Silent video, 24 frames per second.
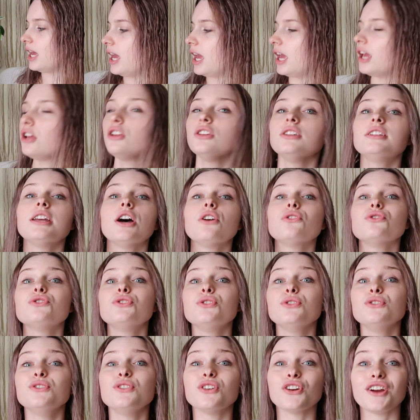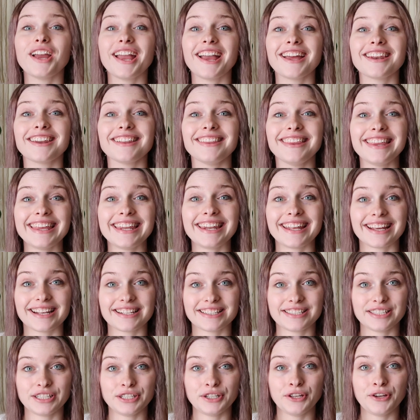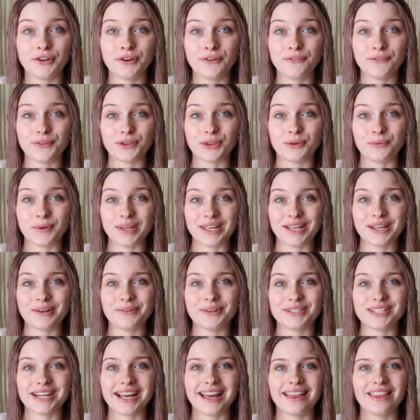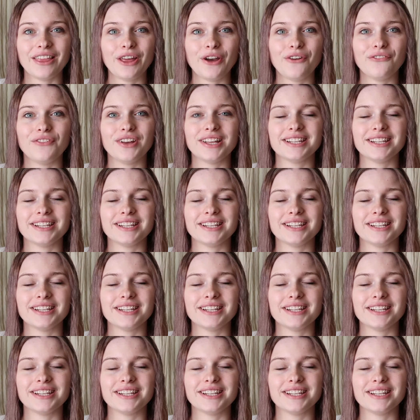It tells you your analytics for the week, which I love.